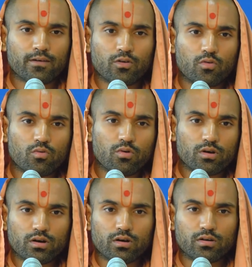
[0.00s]
who
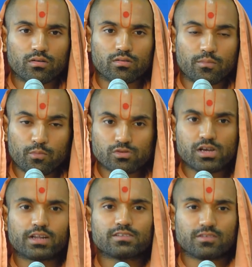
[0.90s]
are the
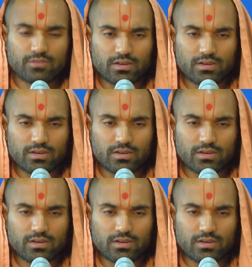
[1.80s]
pujaris of the